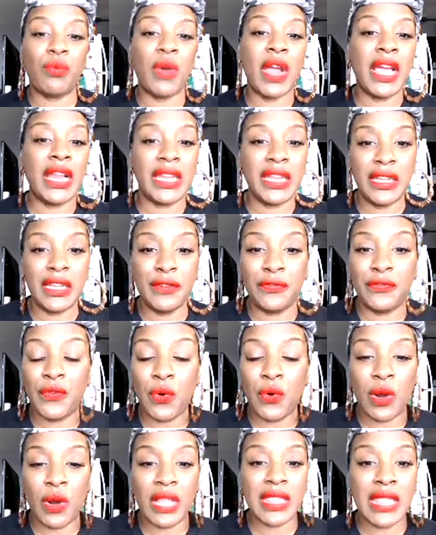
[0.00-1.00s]
ready
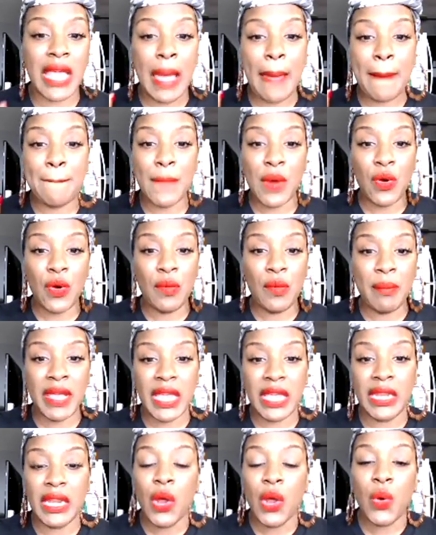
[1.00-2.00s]
for that
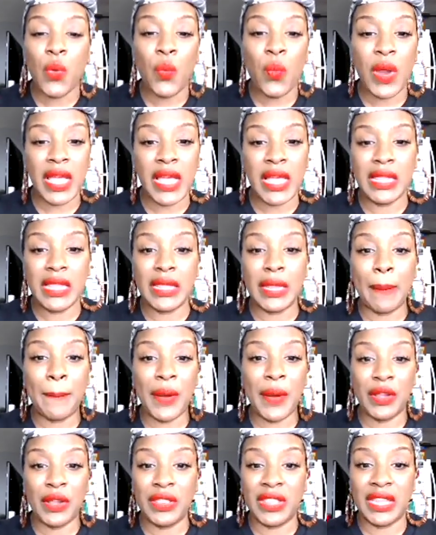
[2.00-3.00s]
moment when
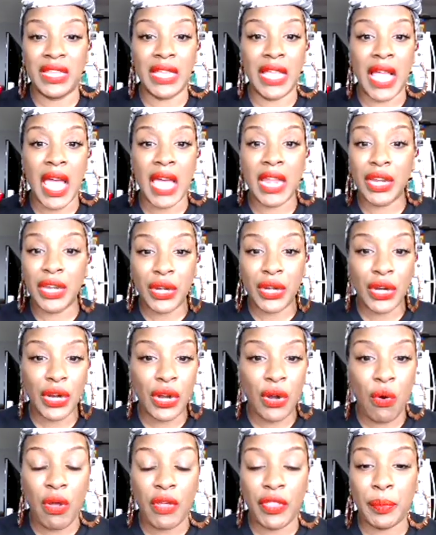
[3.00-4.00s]
the
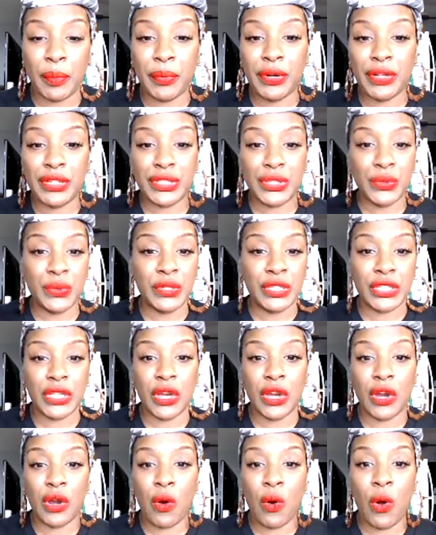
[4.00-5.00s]
editor or the
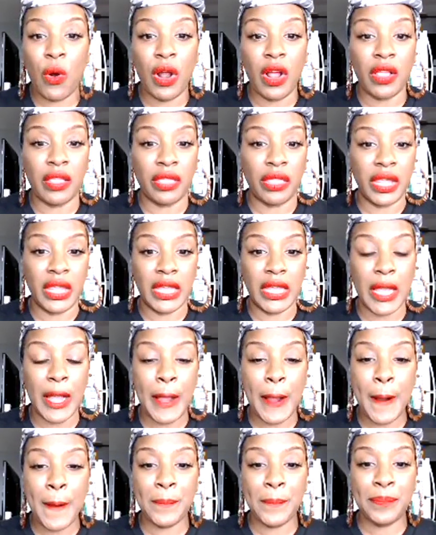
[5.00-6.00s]
producer or the
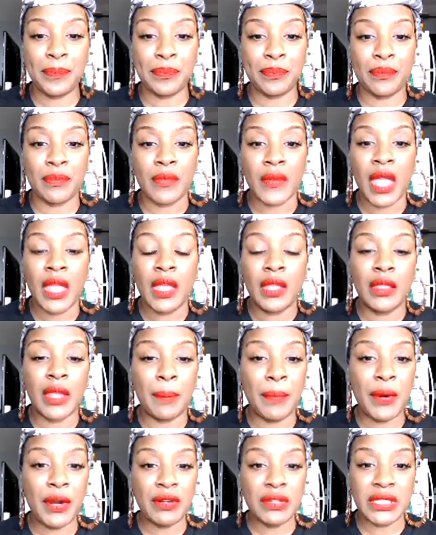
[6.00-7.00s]

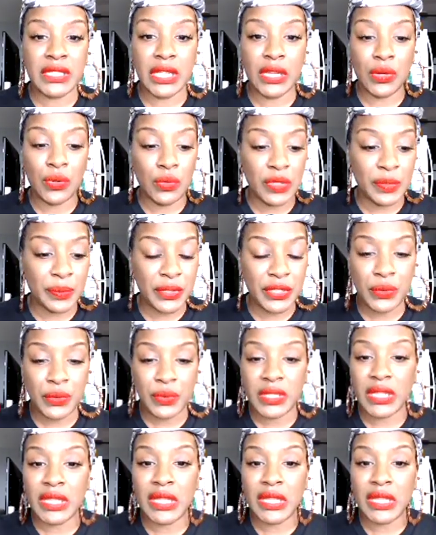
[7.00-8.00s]
person who's
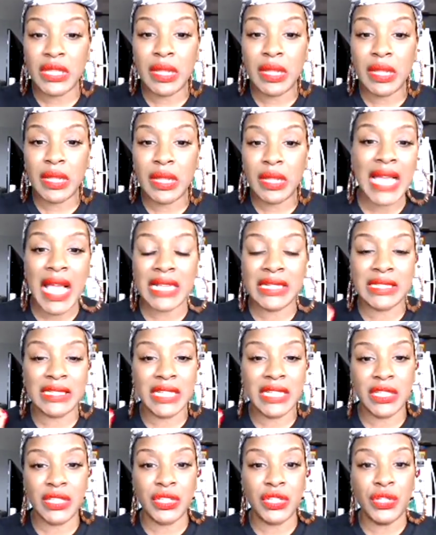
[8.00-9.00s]
producing the podcast
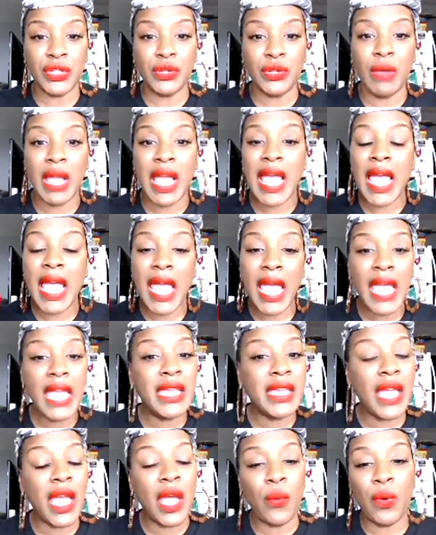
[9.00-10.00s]
says to you, hey,
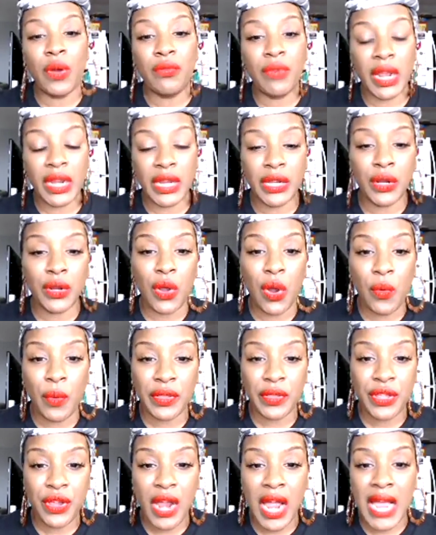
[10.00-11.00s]
yeah, we're ready to go
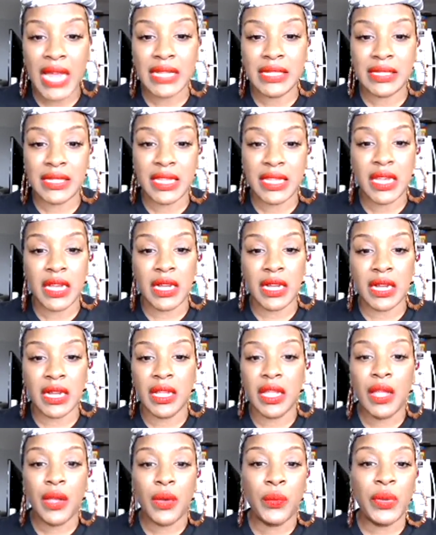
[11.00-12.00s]
with your
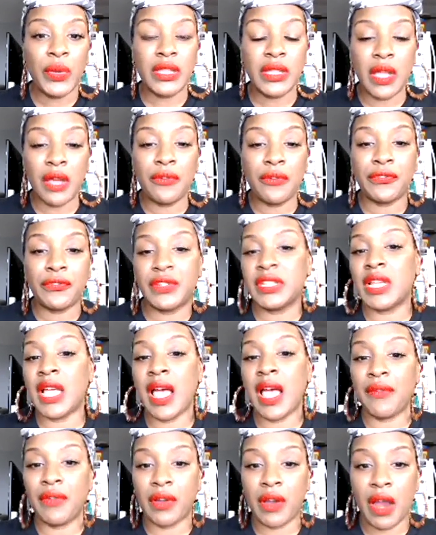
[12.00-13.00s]
idea. We'd love to
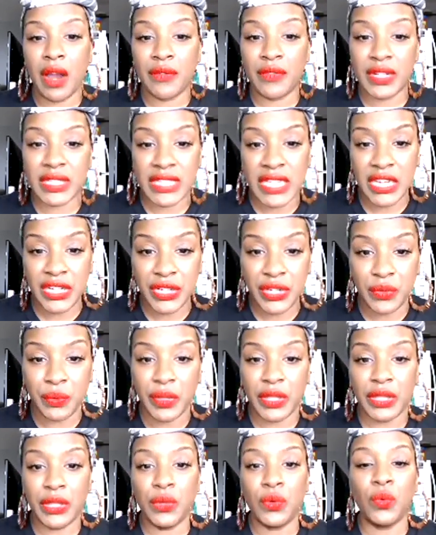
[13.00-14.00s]
have a conversation
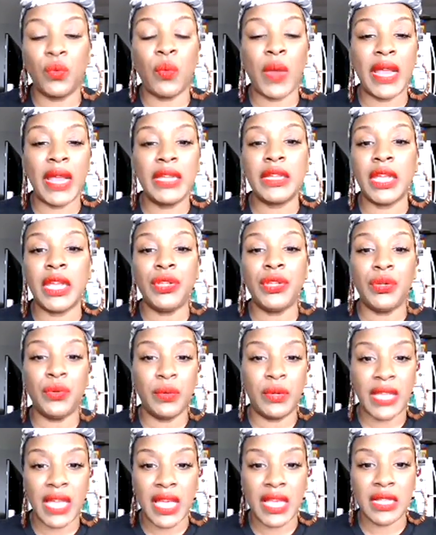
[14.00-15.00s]
with you. When can you
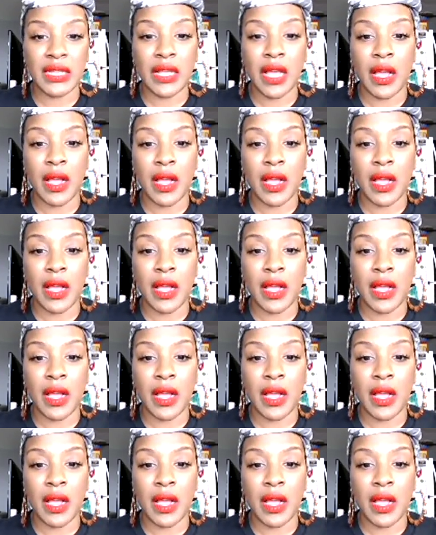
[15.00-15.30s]
get